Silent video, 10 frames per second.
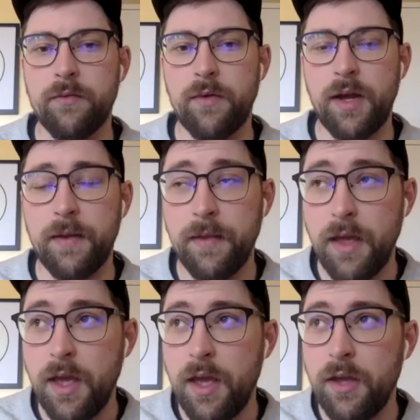right.
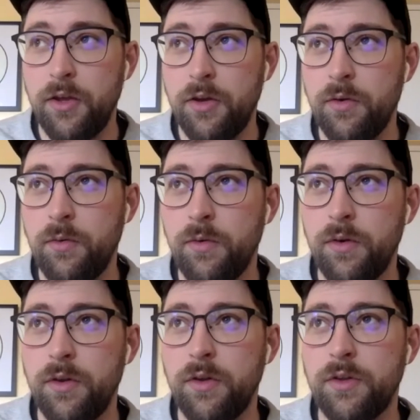You
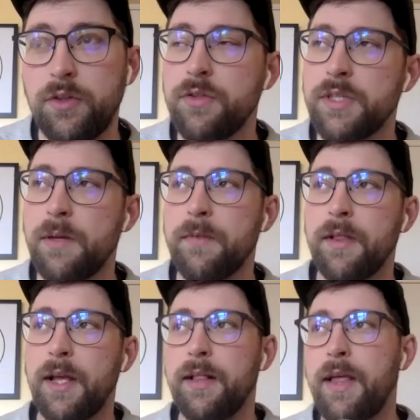you do
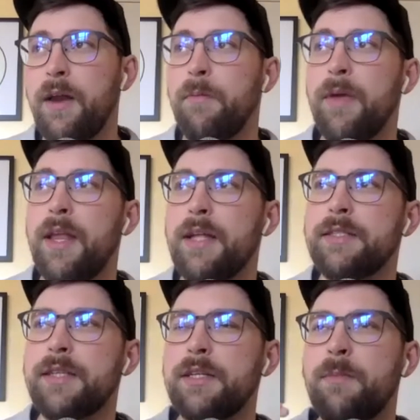something like Letterman,
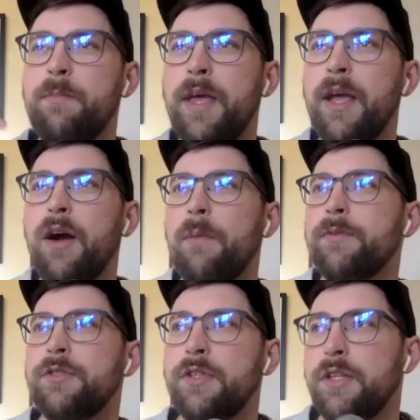it's such a big
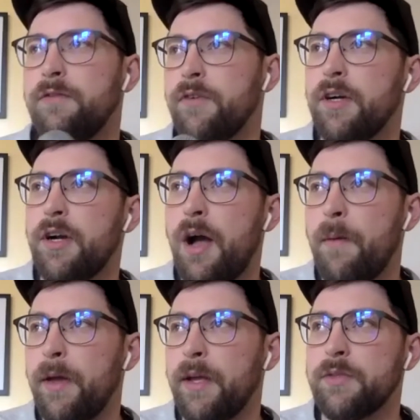opportunity for a
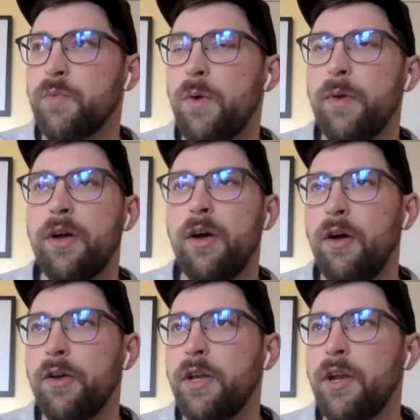comic. It's what we
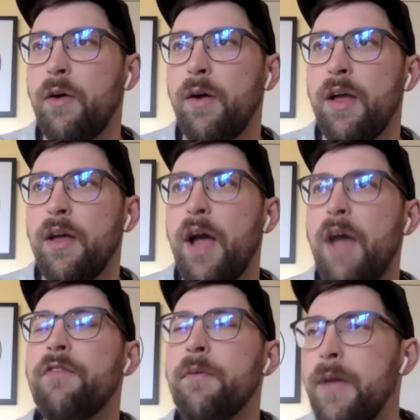all, you know,
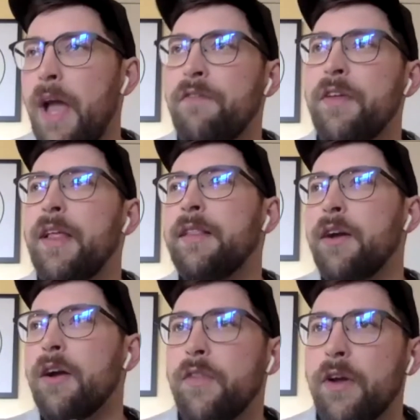I, for me, I feel like
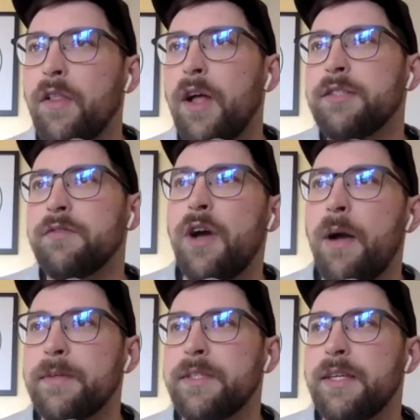there are there are lots of
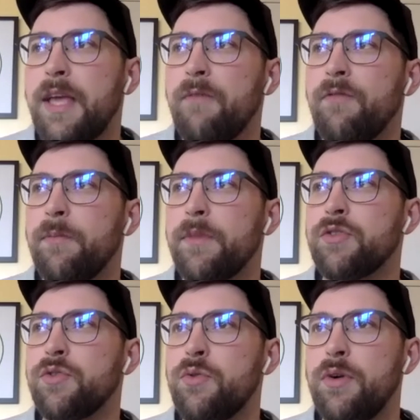comics that came from the
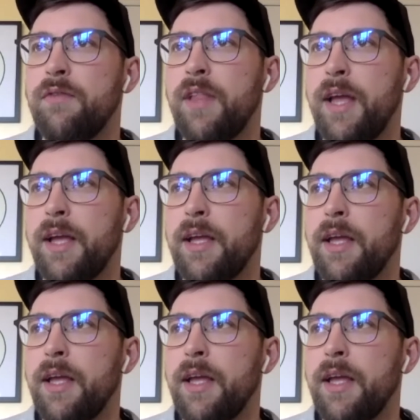school of like